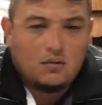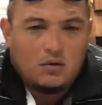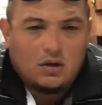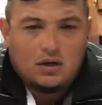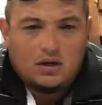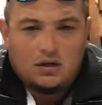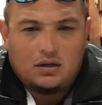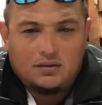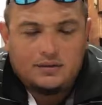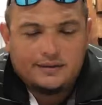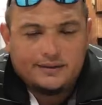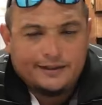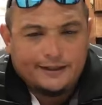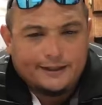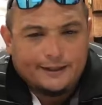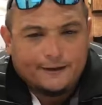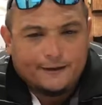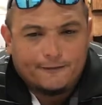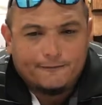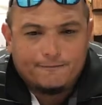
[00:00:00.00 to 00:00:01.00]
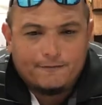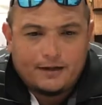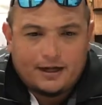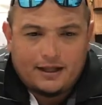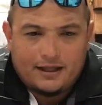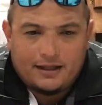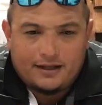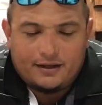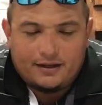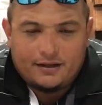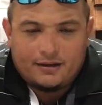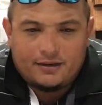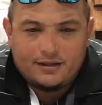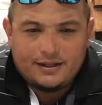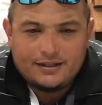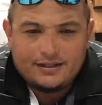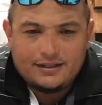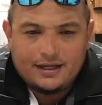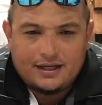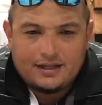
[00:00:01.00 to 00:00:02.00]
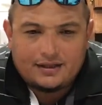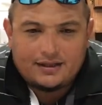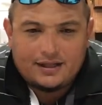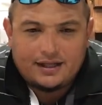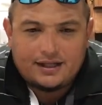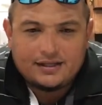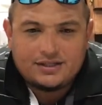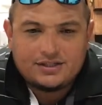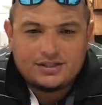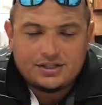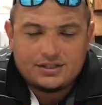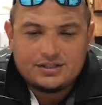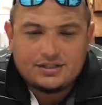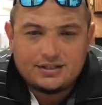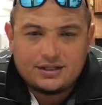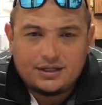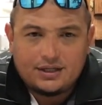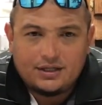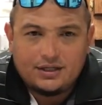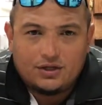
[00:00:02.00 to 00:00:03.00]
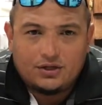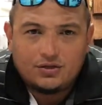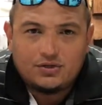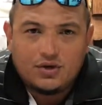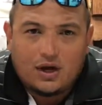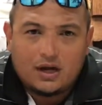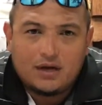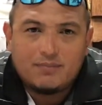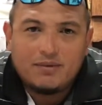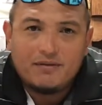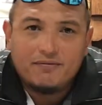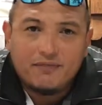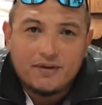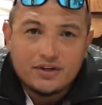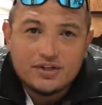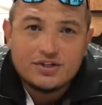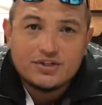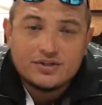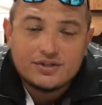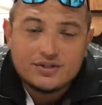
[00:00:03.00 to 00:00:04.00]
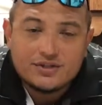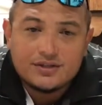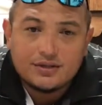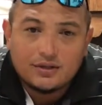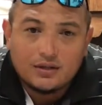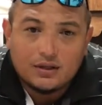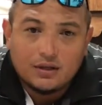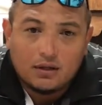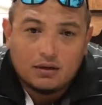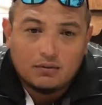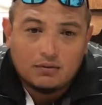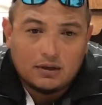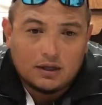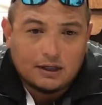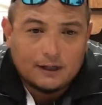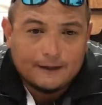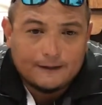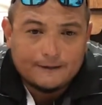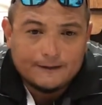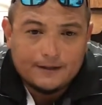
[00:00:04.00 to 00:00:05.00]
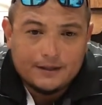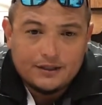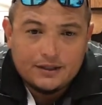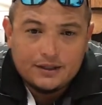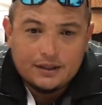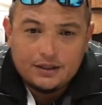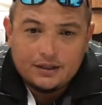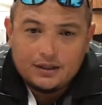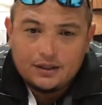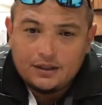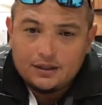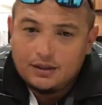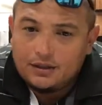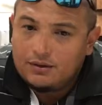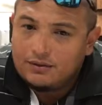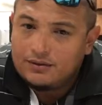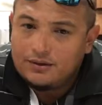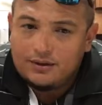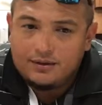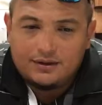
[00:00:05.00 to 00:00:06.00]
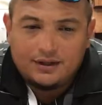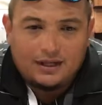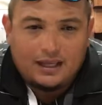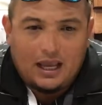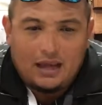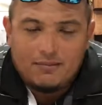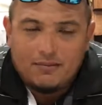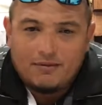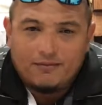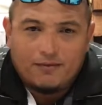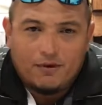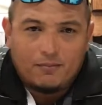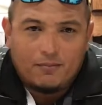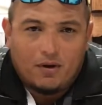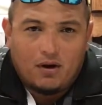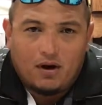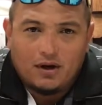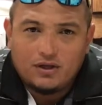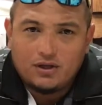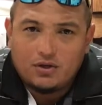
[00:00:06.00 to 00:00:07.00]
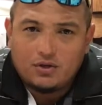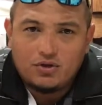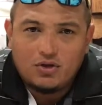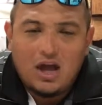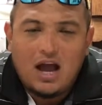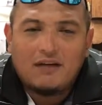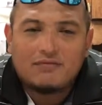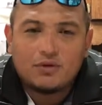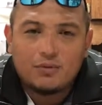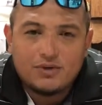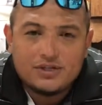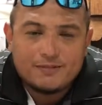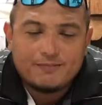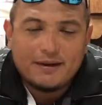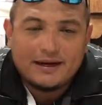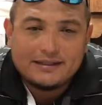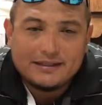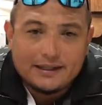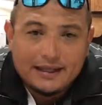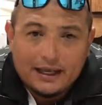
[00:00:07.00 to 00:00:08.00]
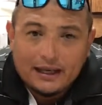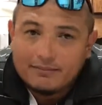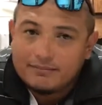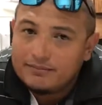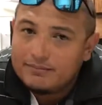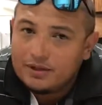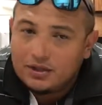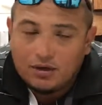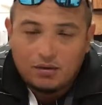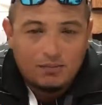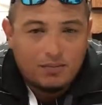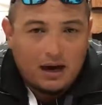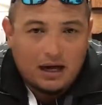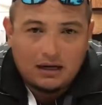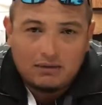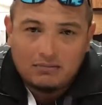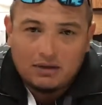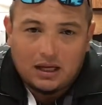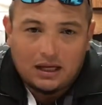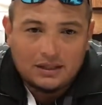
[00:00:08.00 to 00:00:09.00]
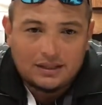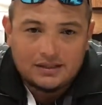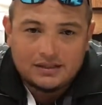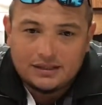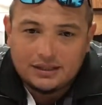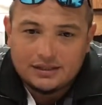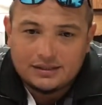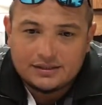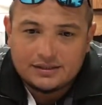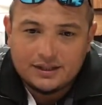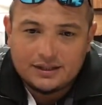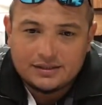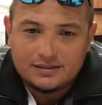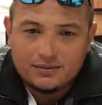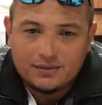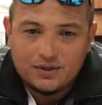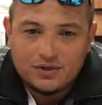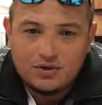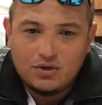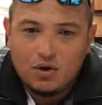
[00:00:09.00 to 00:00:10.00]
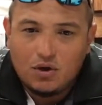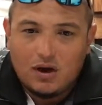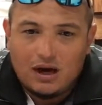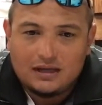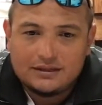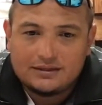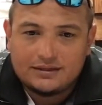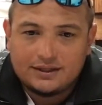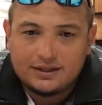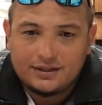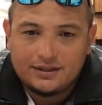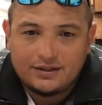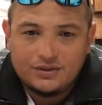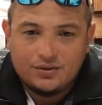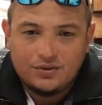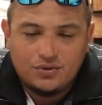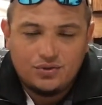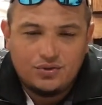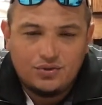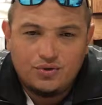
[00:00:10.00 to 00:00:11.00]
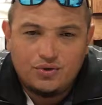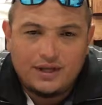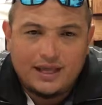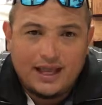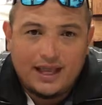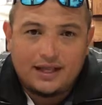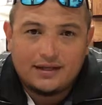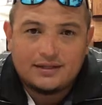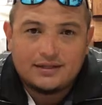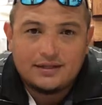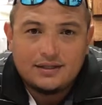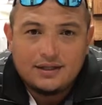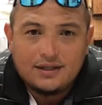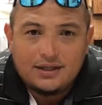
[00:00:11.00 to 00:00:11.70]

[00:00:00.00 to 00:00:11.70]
Well, I think it's just trying to be finishers. The game of football, you have to respect the game. Bottom line is when you go out there, you can't